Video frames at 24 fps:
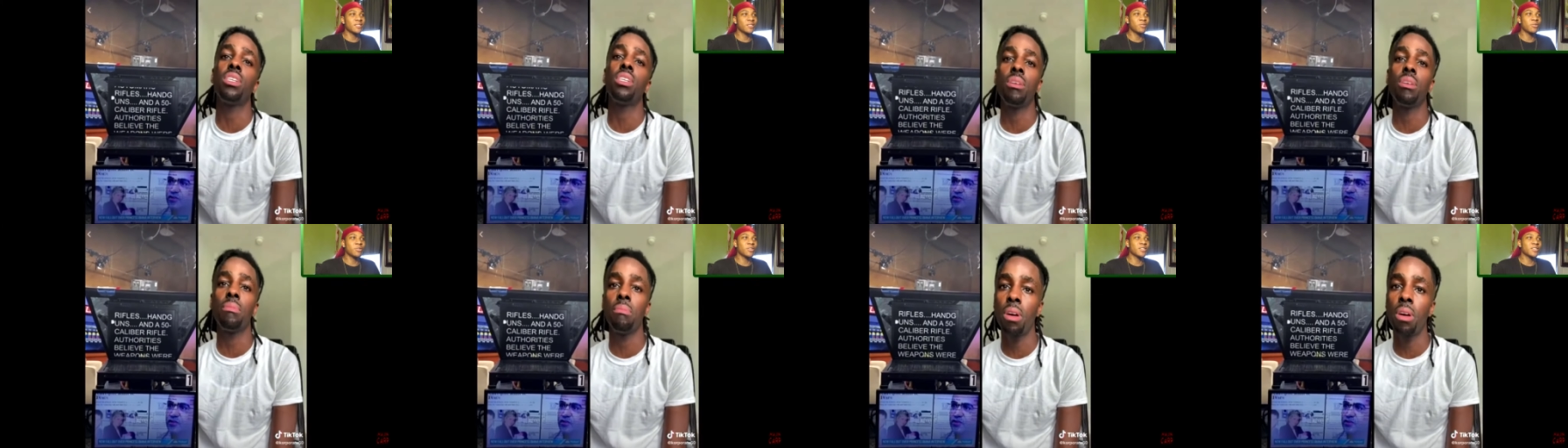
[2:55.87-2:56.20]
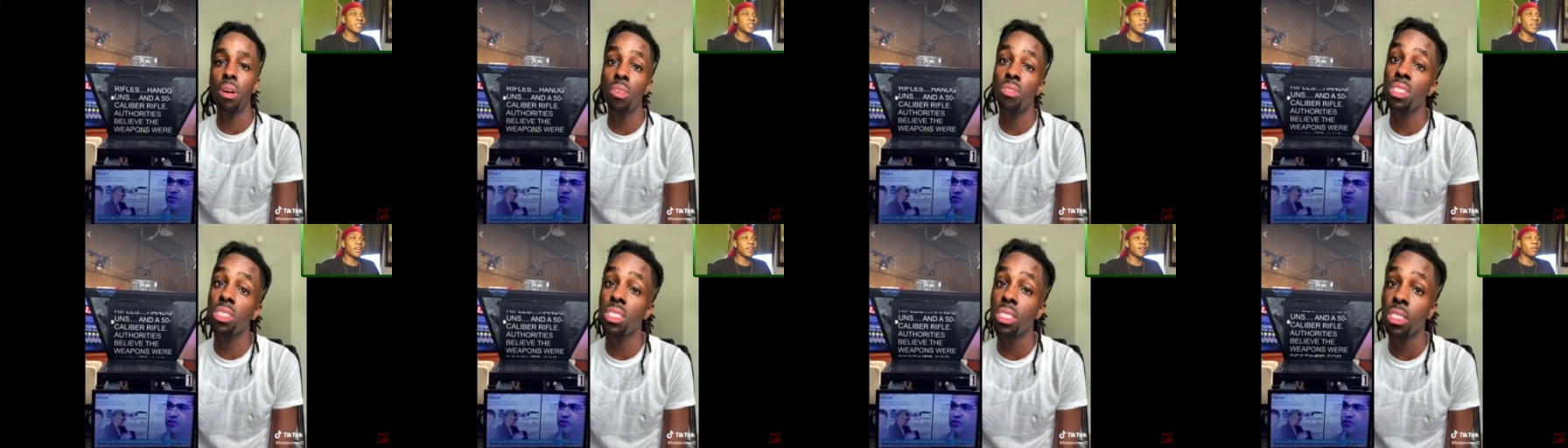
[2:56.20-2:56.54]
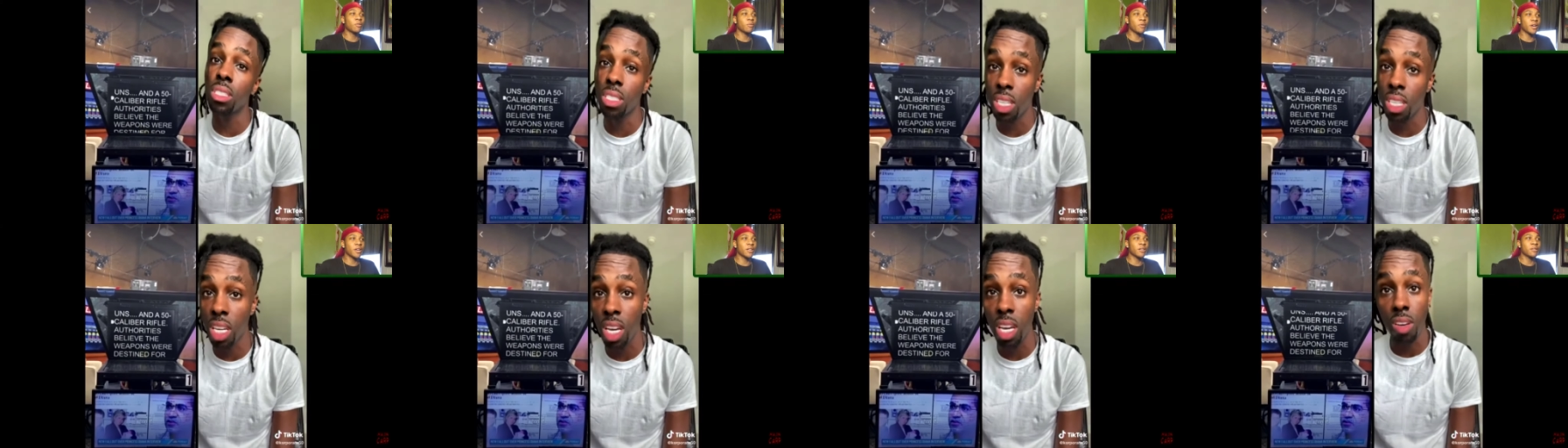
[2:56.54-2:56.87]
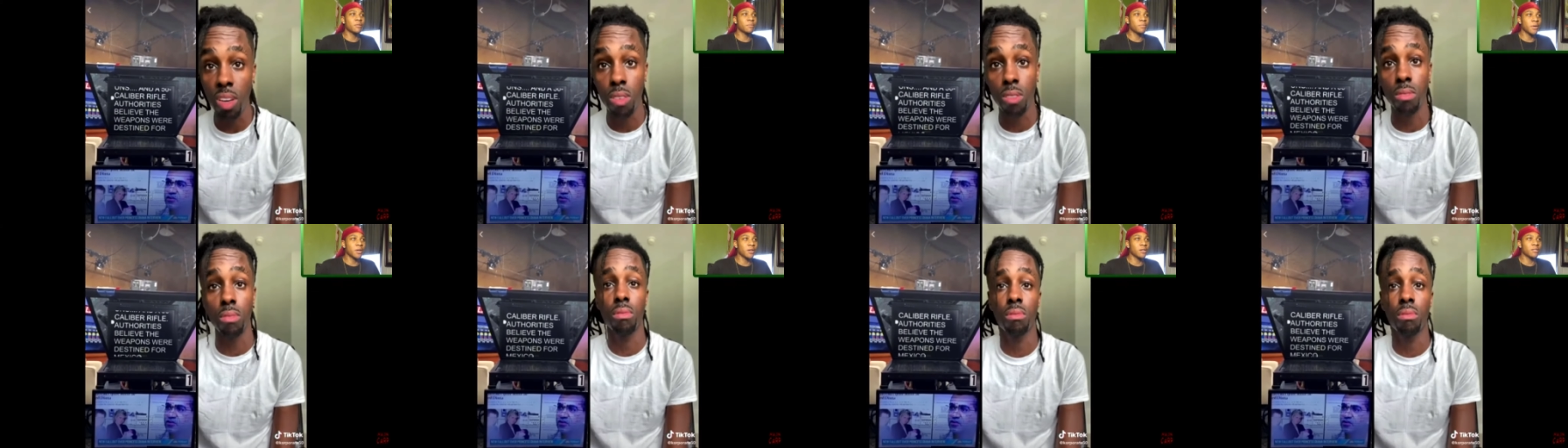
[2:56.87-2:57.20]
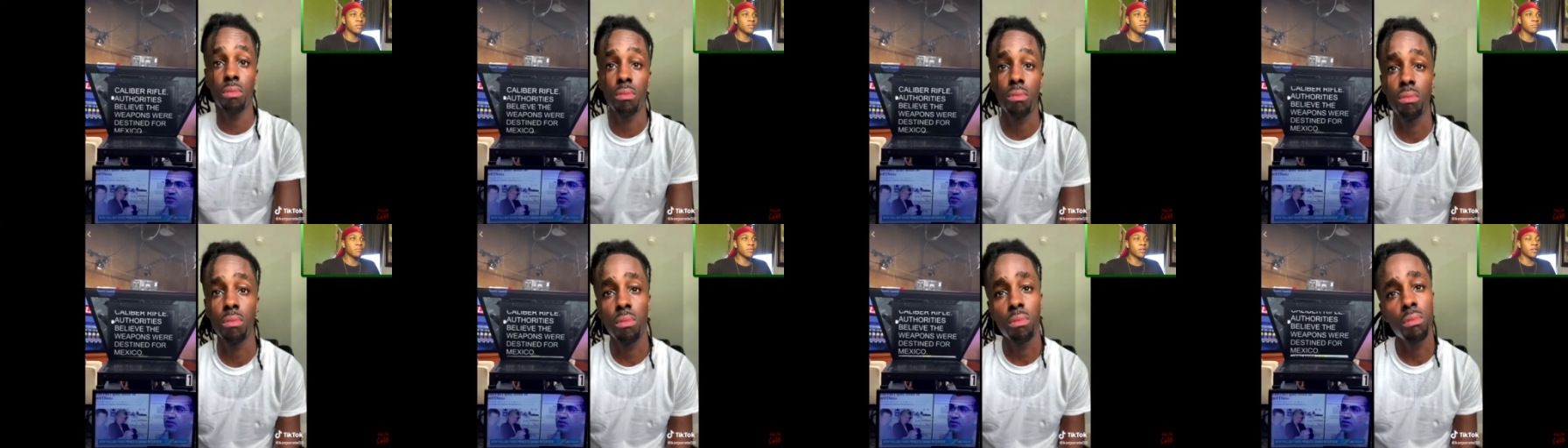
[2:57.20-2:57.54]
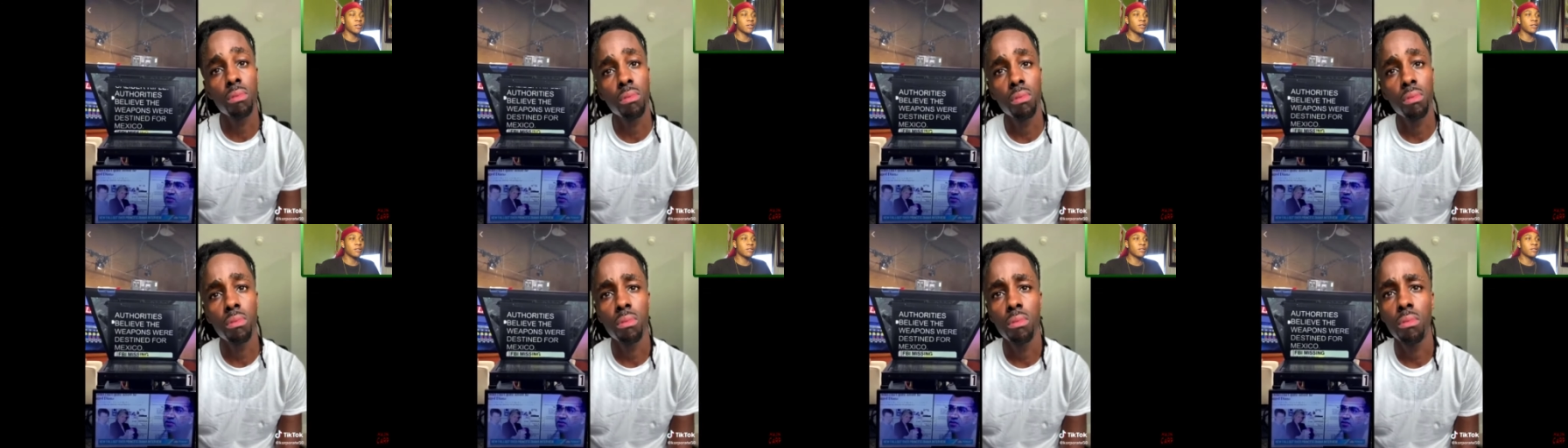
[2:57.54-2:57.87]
You just sound like a regular person, bruh.